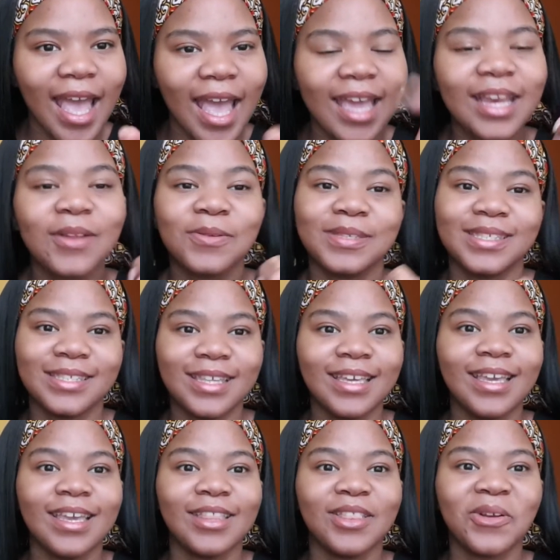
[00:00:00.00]
and i was
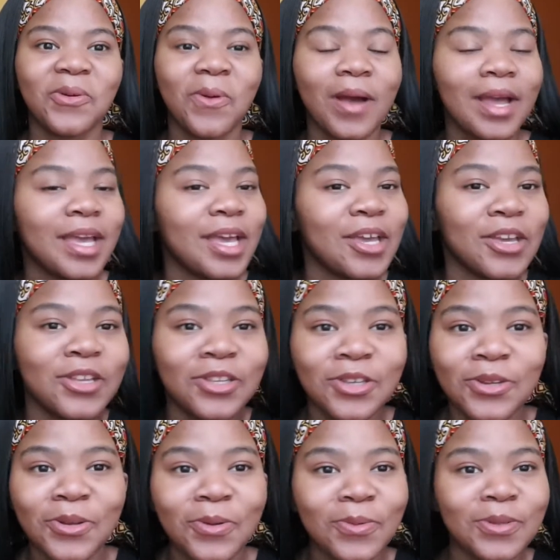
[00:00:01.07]
singing in the choir and
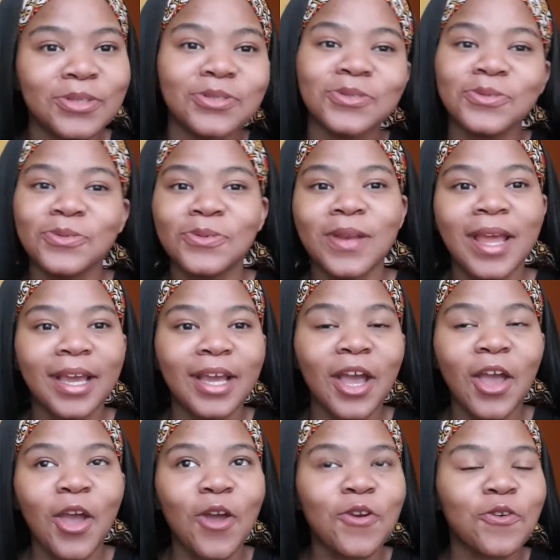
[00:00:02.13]
you know we used to do like
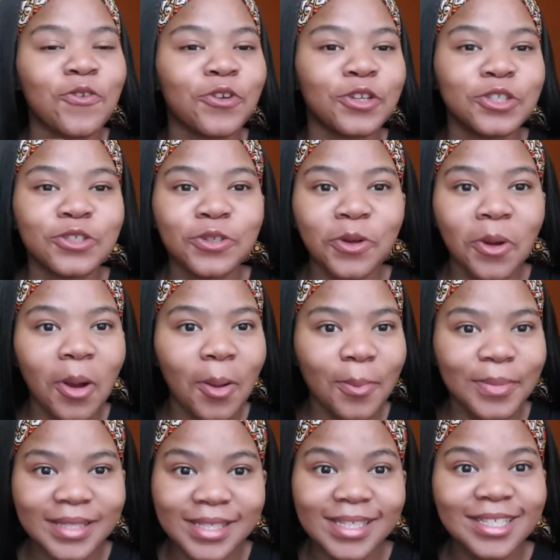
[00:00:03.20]
regional
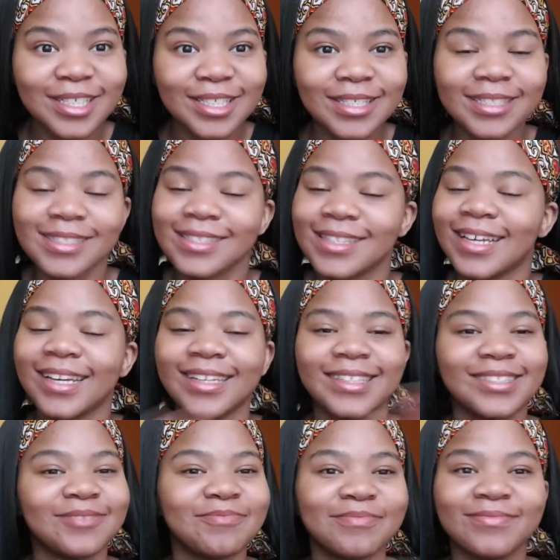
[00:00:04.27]
competitions like
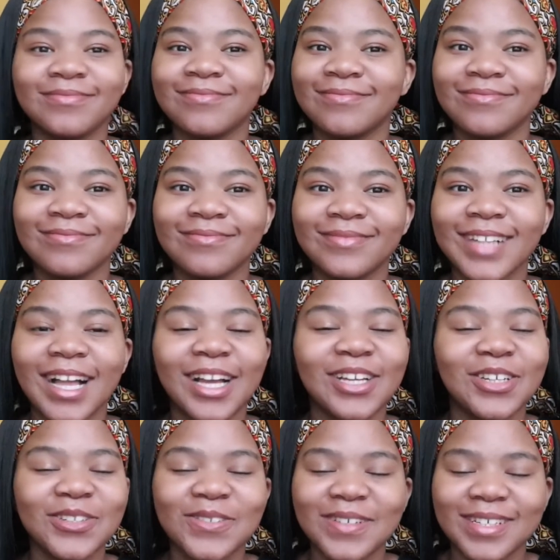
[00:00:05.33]

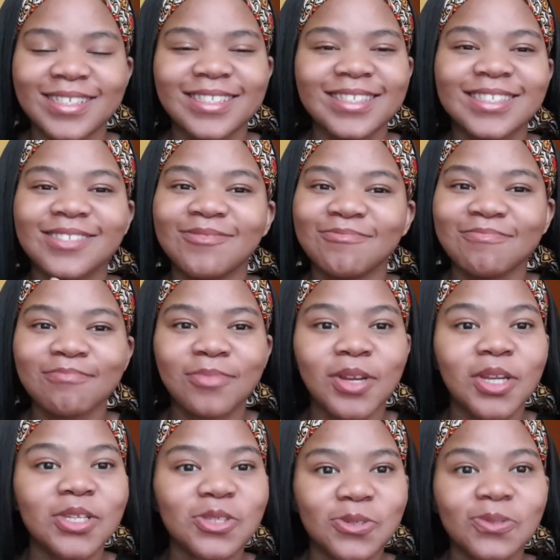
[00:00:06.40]
you know what
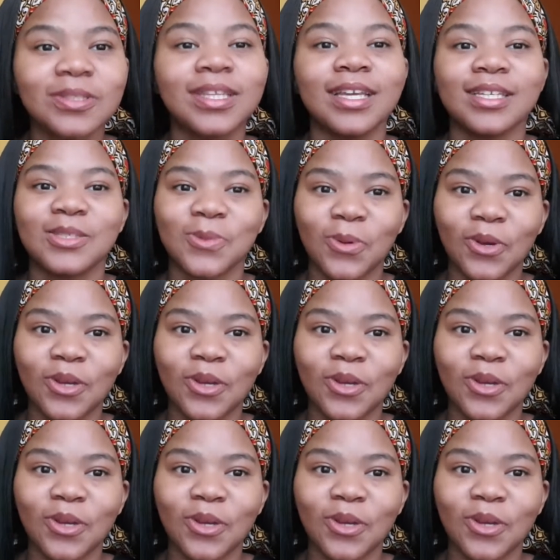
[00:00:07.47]
boarding school days were